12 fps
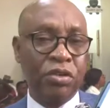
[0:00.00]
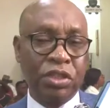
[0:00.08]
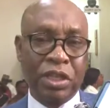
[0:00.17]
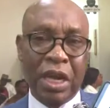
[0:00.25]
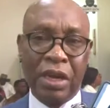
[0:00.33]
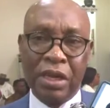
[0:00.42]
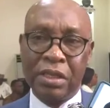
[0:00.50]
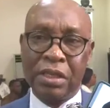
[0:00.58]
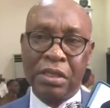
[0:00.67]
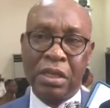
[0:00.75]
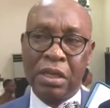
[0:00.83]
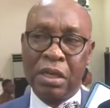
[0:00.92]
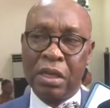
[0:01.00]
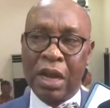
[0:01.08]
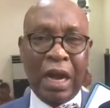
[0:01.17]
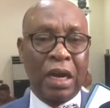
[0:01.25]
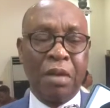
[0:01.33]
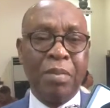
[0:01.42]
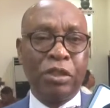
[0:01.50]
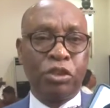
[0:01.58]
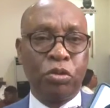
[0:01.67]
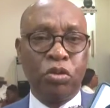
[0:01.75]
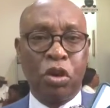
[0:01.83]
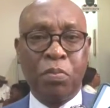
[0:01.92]
their needs. Agreements
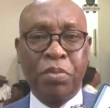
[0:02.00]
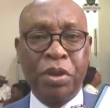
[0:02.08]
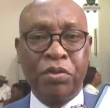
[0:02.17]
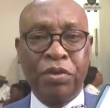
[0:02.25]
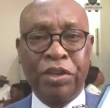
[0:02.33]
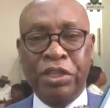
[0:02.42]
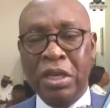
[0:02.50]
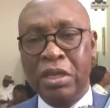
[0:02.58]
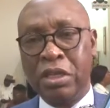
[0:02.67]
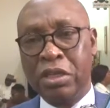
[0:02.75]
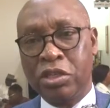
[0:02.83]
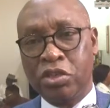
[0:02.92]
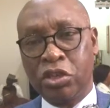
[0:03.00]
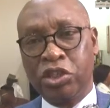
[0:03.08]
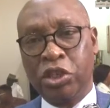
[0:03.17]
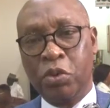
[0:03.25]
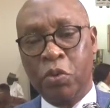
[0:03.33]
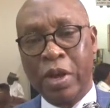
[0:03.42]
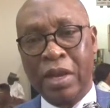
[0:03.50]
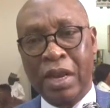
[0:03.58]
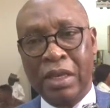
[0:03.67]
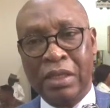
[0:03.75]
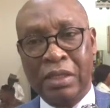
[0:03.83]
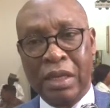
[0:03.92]
should not be written in such a way
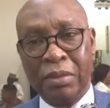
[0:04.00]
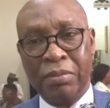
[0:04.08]
that